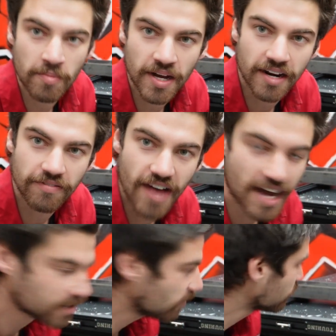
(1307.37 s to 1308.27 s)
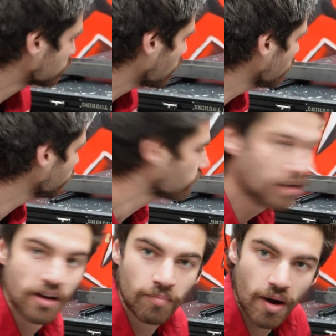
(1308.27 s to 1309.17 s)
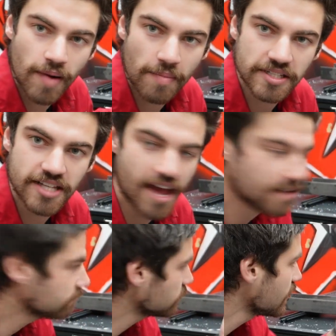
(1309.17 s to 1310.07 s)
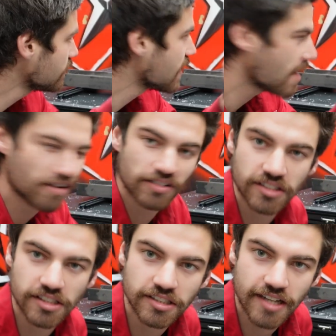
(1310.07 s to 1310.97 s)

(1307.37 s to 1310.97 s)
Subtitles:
we're going to back it off the roof, pop up the tent, get in there and just